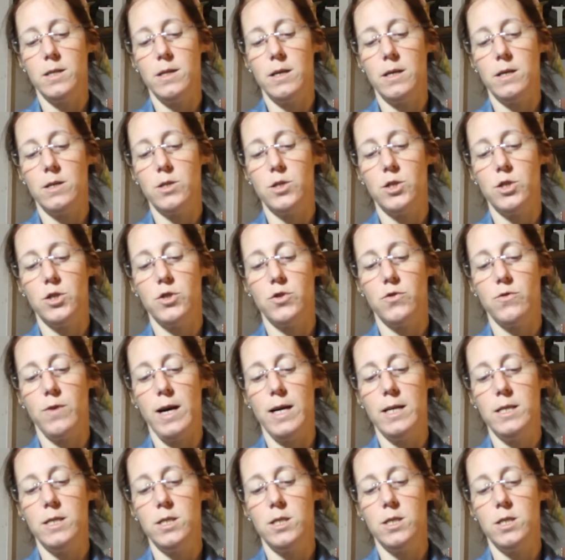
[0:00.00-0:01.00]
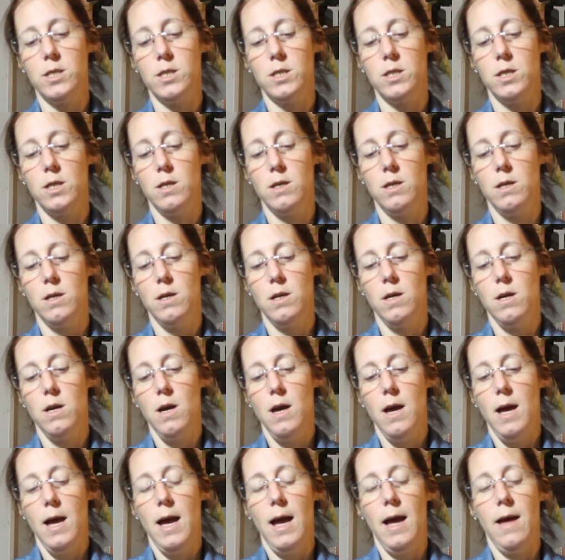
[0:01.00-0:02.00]
They're stretch,
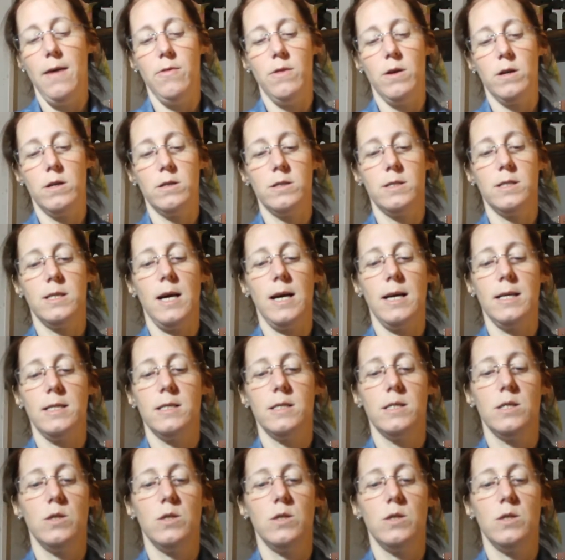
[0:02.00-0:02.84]
and they're size